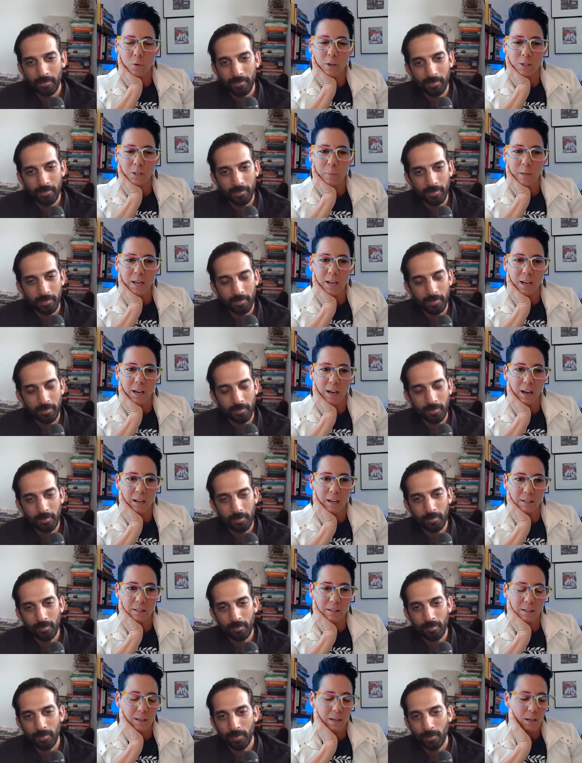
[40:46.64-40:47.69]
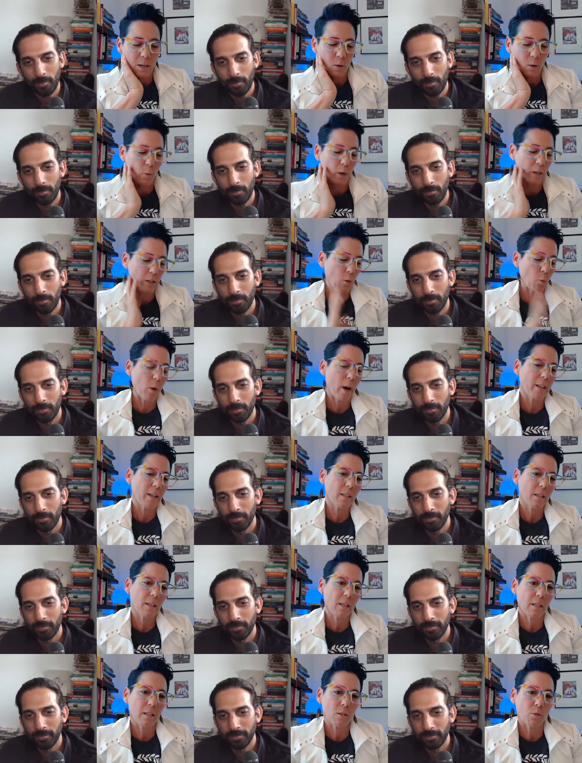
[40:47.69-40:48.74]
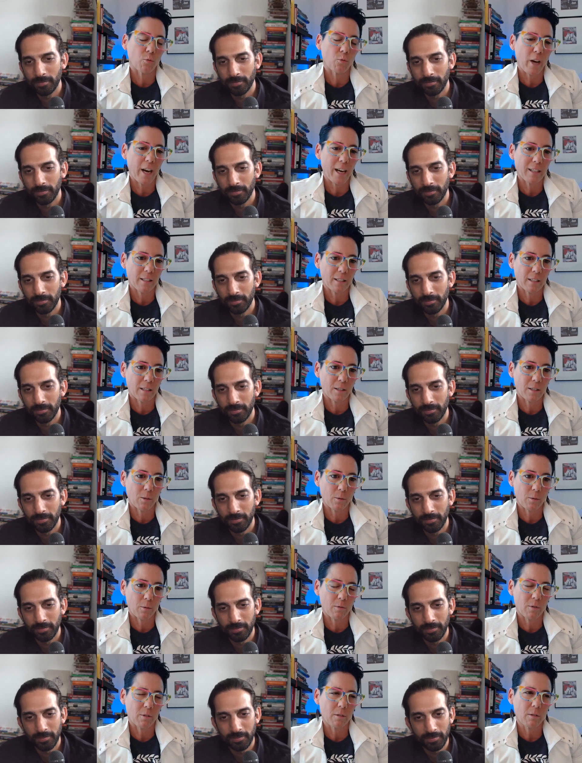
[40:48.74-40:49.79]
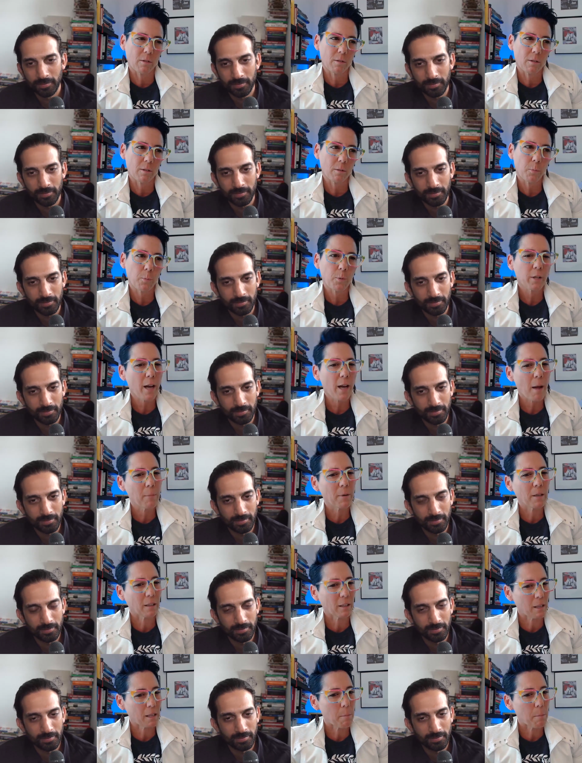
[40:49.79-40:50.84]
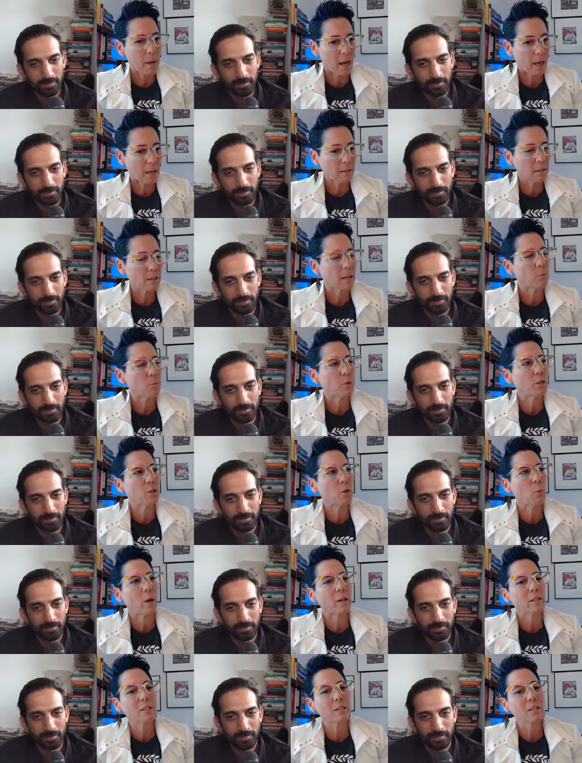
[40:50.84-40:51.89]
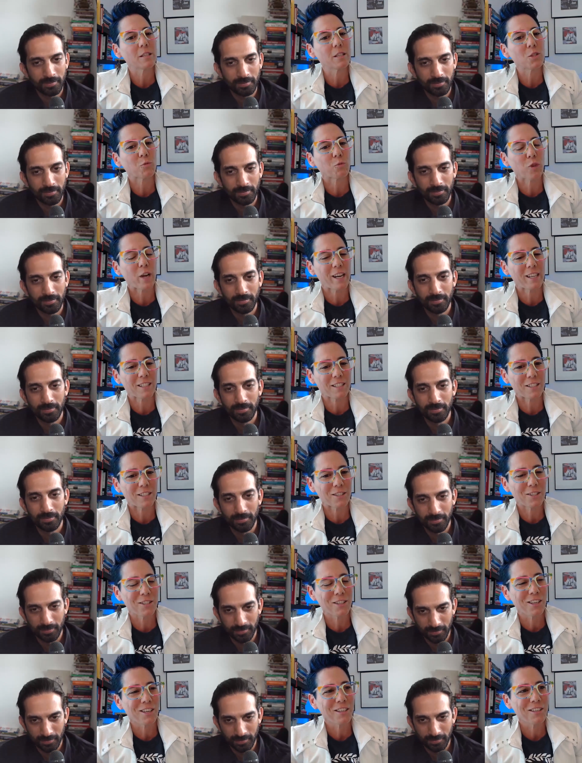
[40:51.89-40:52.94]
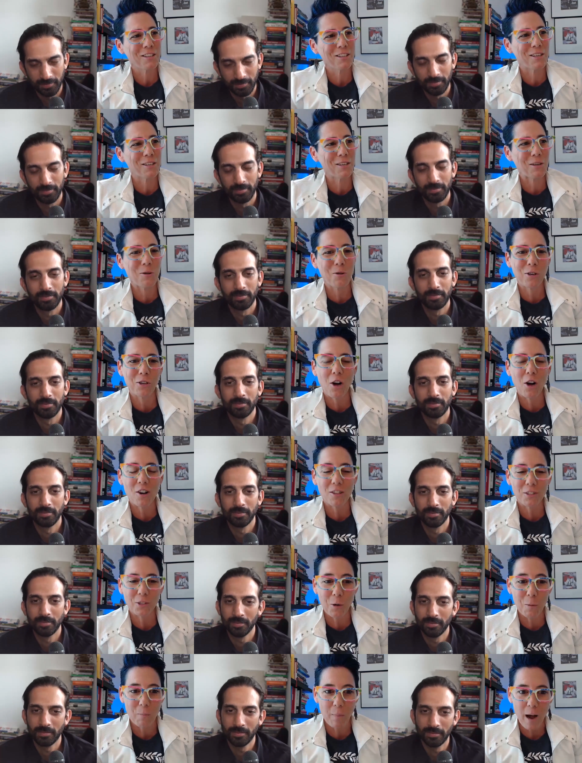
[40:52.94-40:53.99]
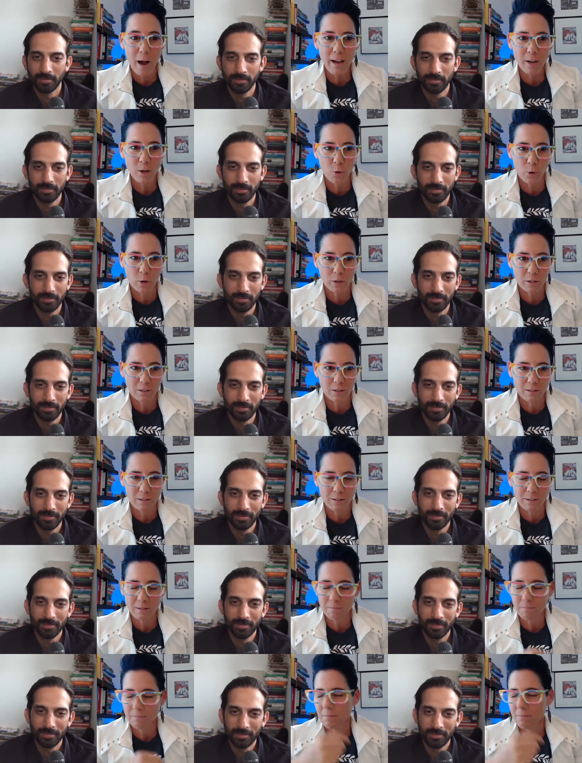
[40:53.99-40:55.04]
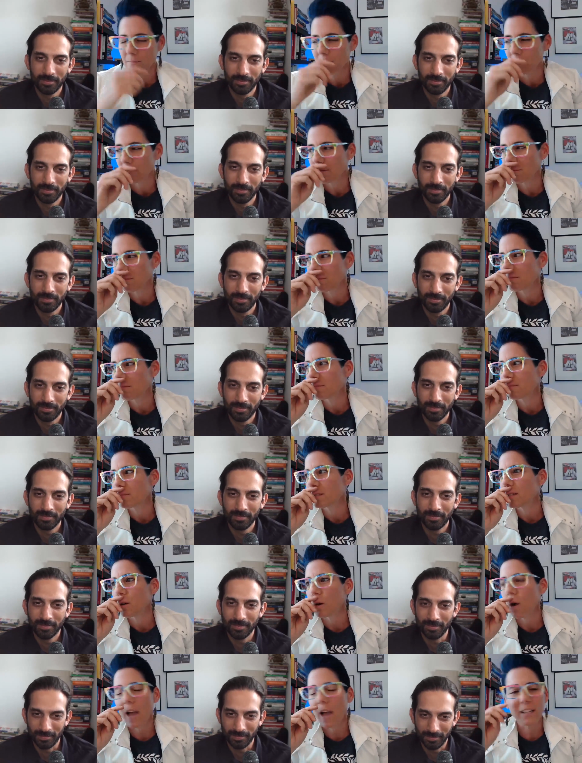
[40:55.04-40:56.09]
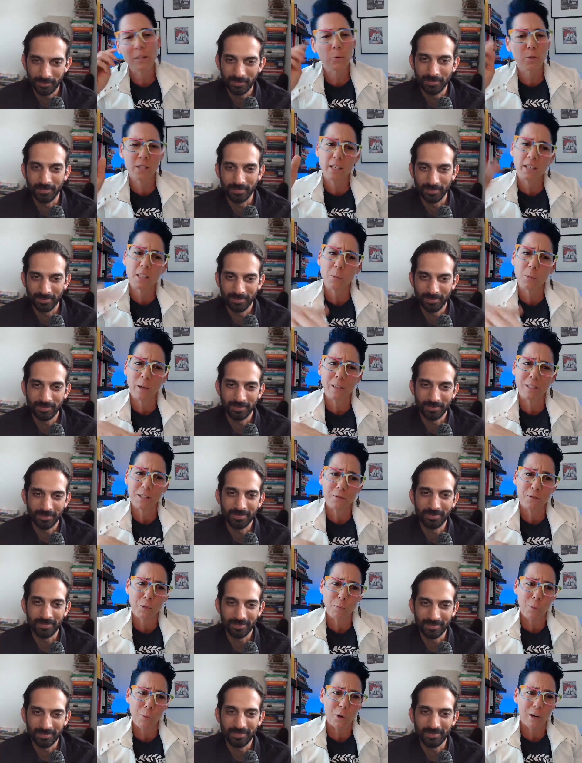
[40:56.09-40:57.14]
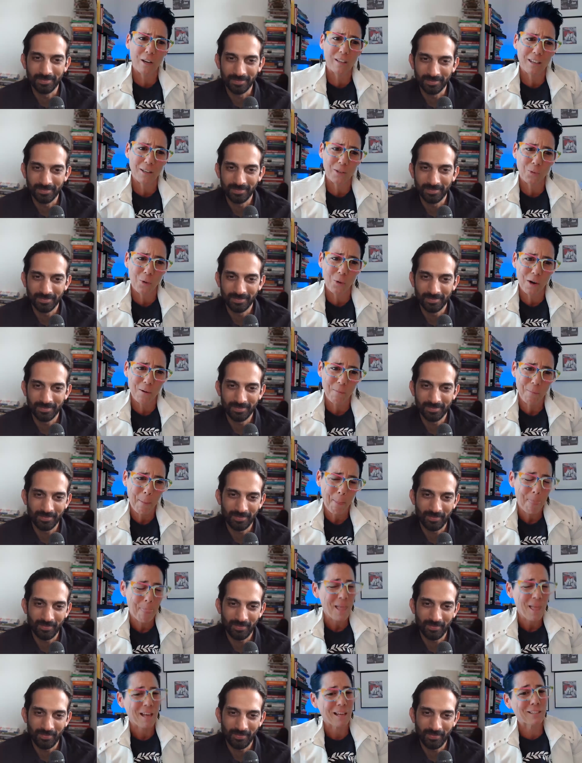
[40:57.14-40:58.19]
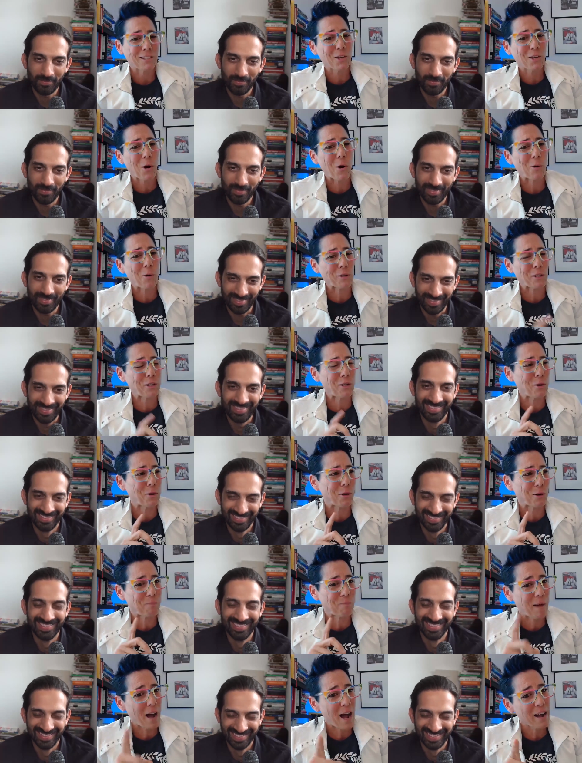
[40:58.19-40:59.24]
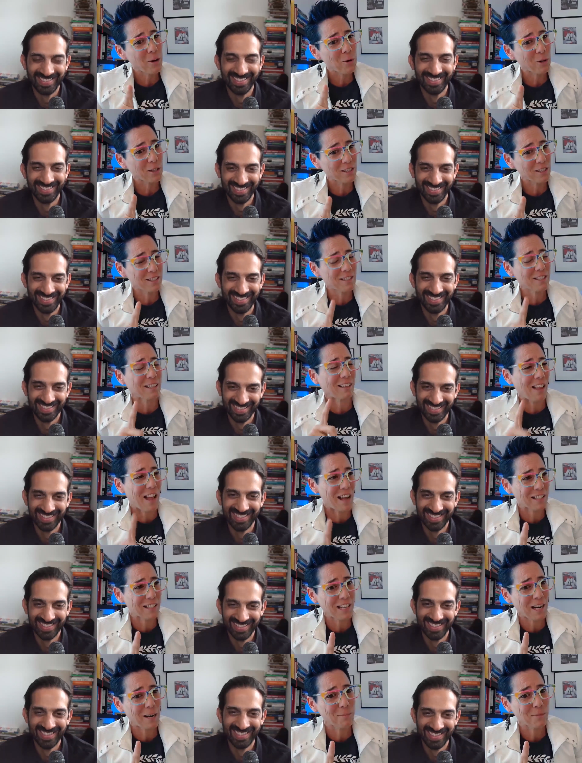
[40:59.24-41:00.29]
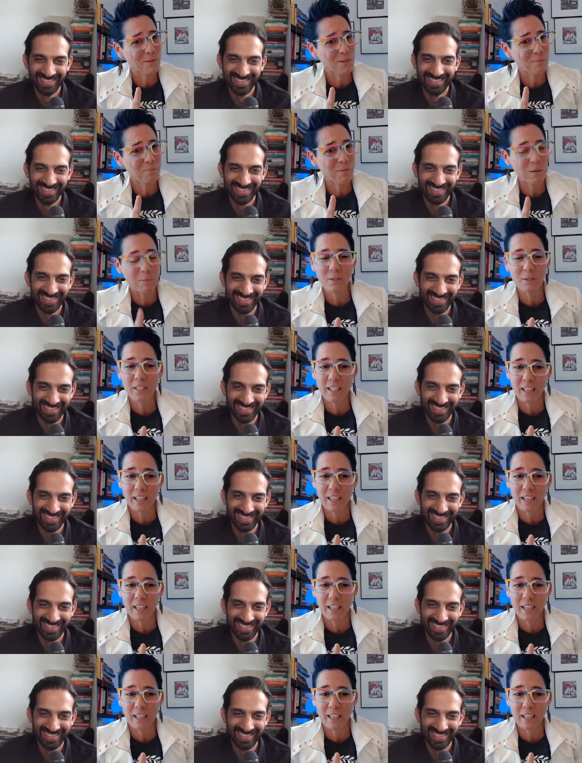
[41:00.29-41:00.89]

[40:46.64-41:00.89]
Speaker 1: was because when you went to these races, it was predominantly men. And when you went to these races, you could also buy horses. And it was an expensive sport as well. And so you could buy horses, and a lot of times people